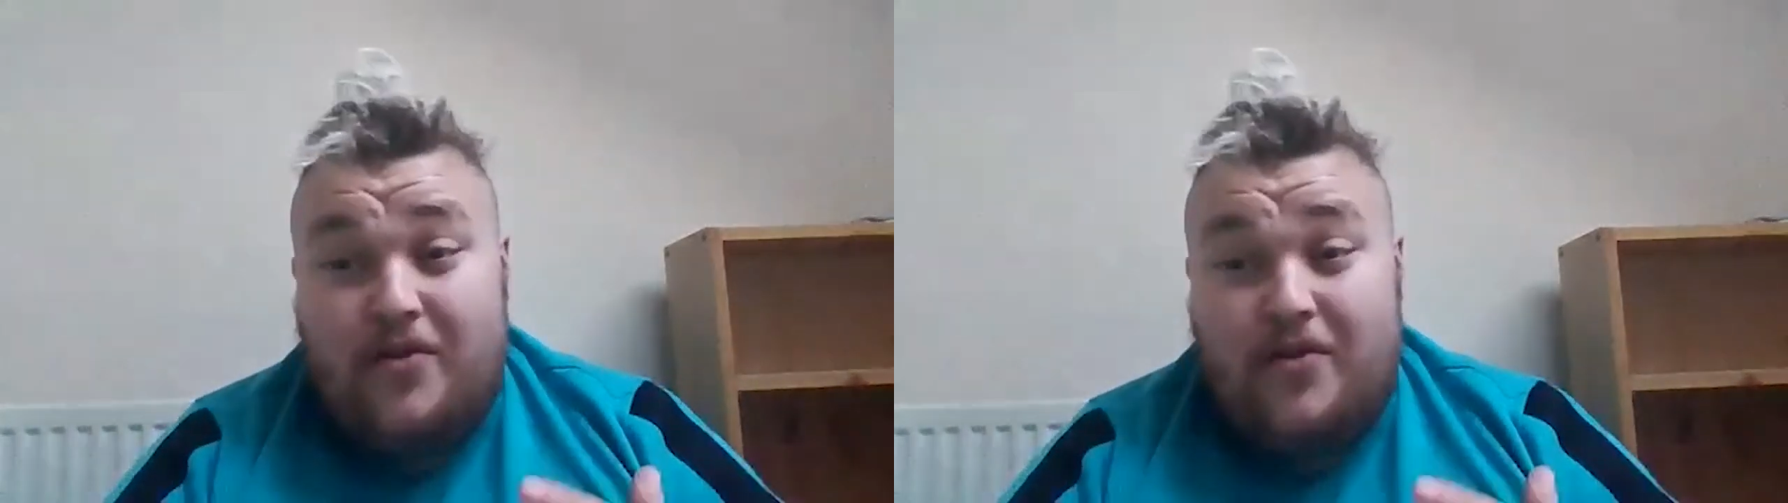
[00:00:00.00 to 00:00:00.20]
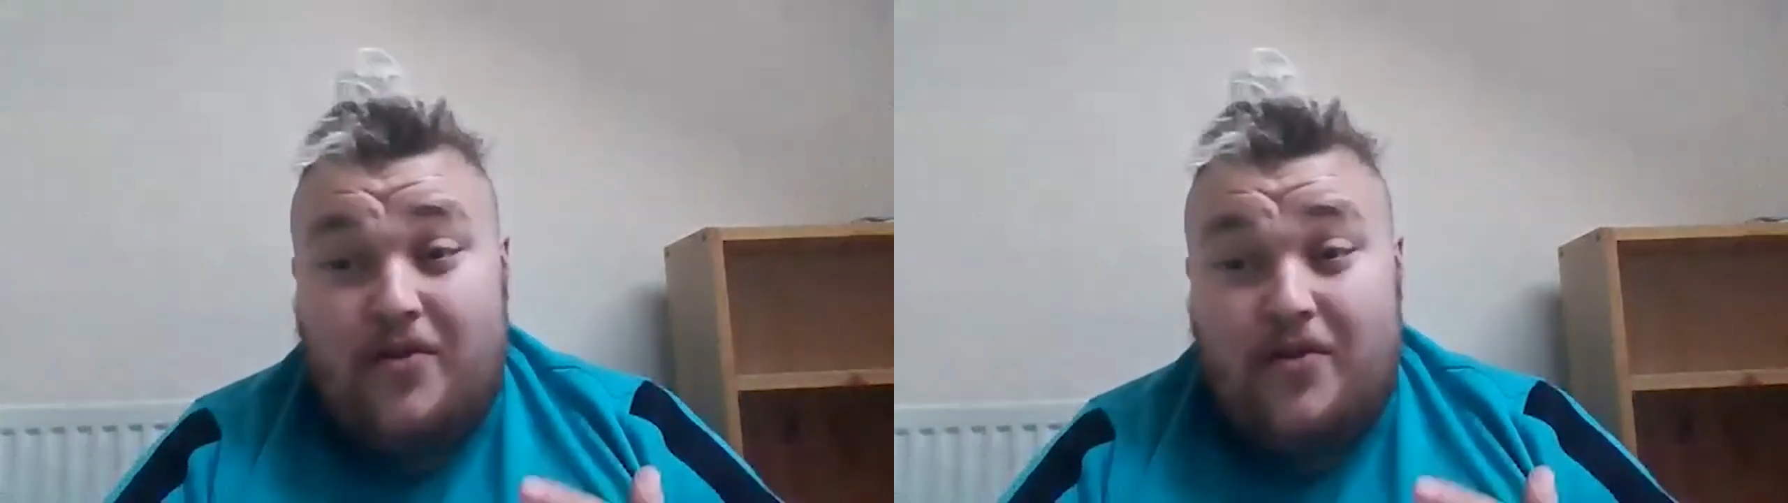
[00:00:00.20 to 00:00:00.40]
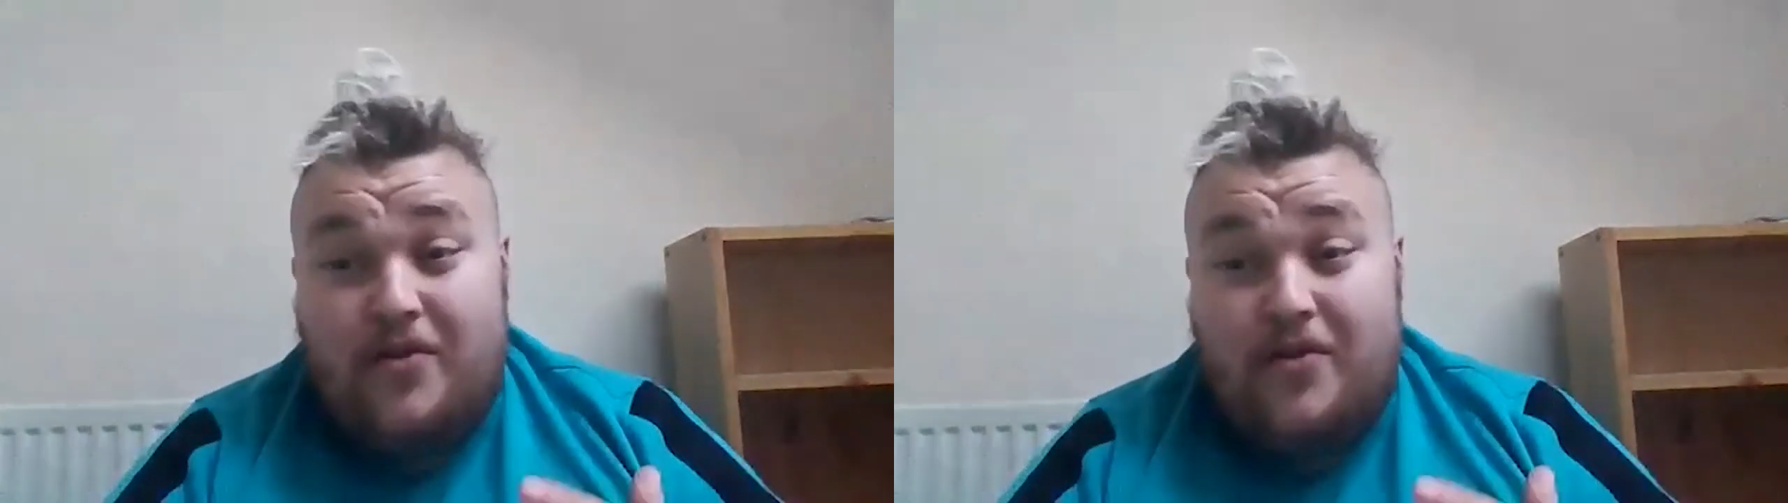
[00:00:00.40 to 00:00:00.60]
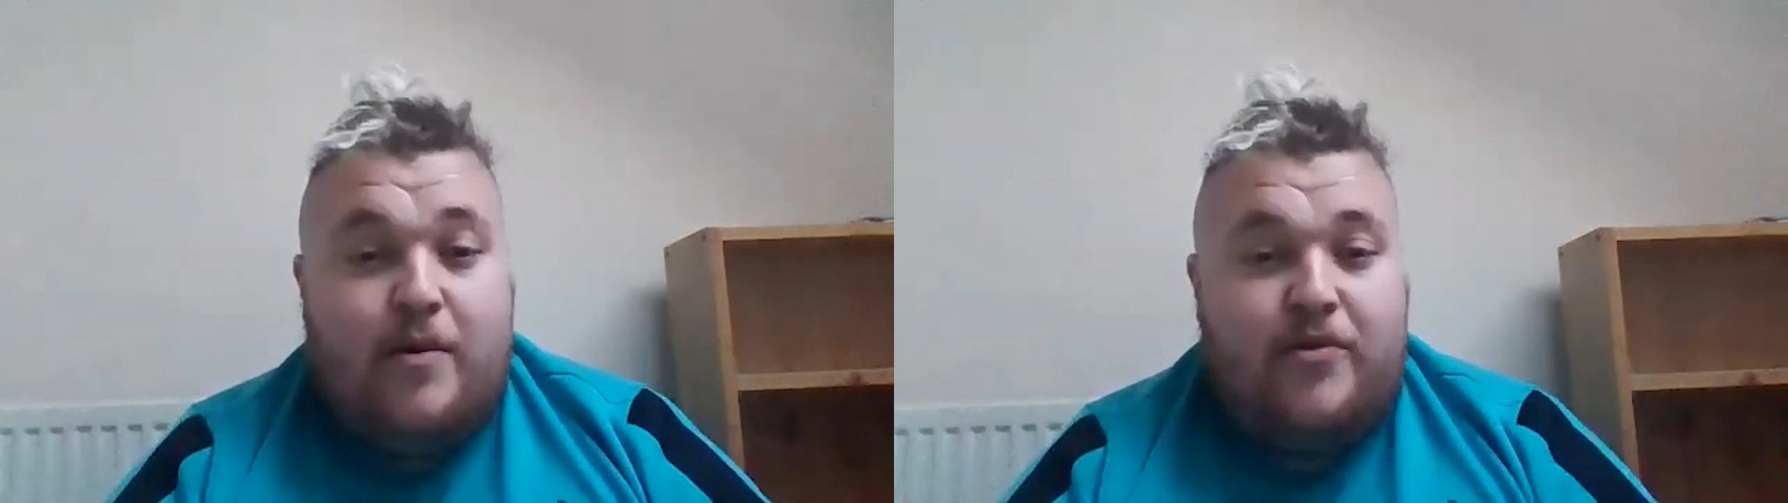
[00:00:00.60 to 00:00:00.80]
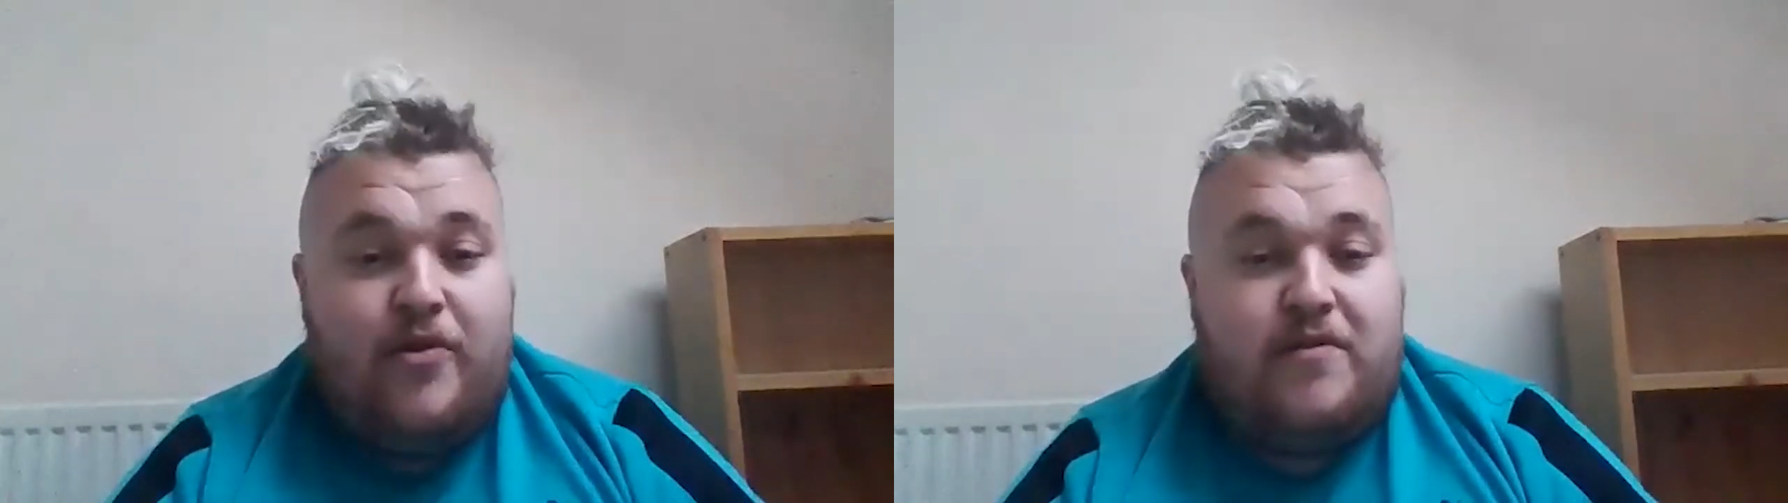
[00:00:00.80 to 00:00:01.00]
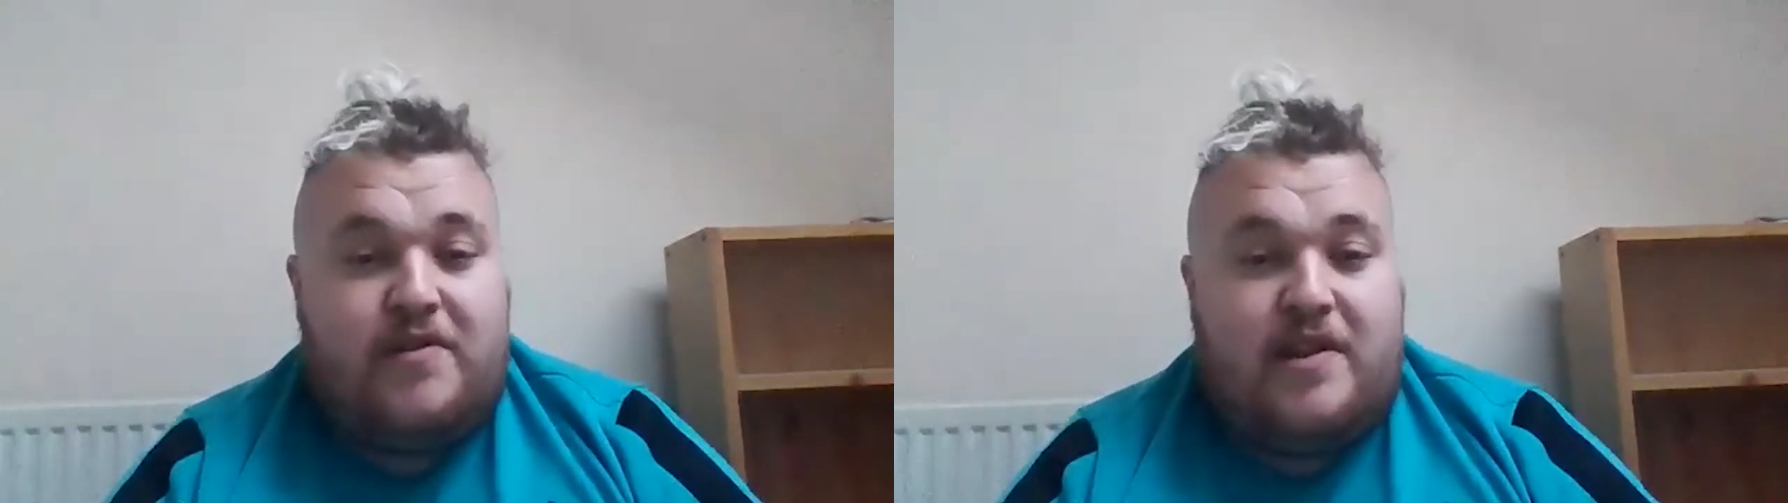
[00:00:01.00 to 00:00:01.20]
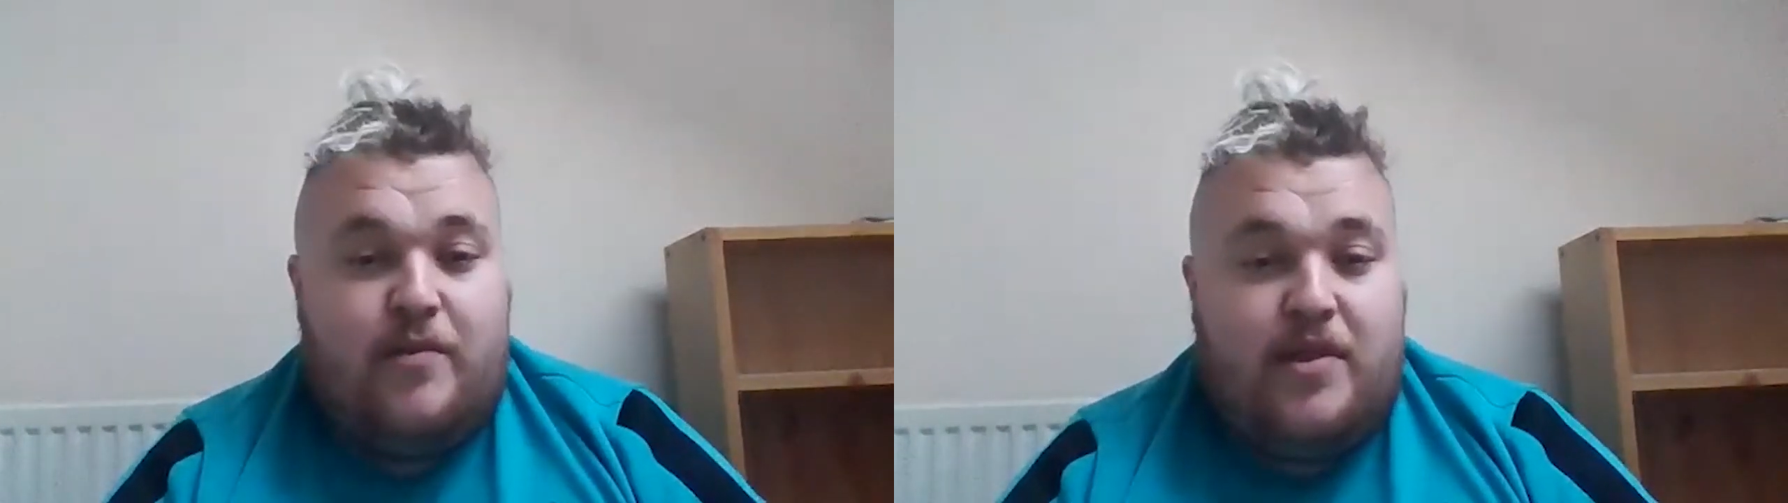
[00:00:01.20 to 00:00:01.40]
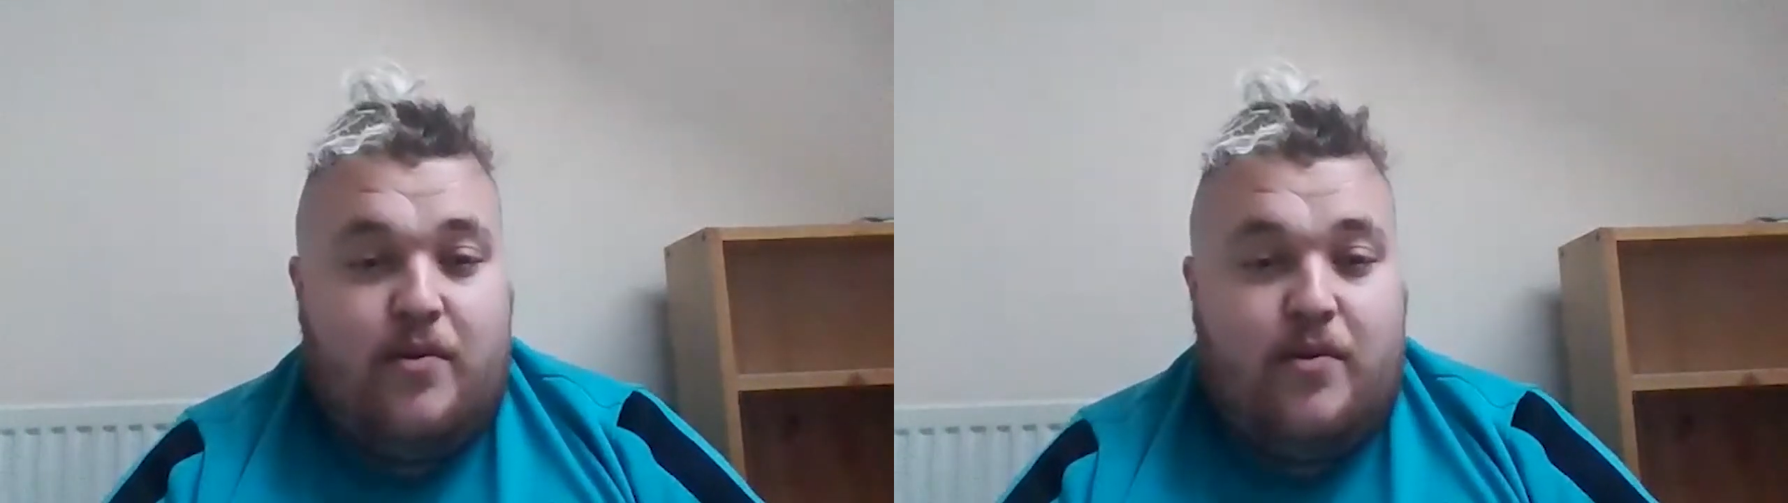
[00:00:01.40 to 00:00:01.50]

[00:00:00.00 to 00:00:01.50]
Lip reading: Unfortunately, not at Hayward Road, obviously,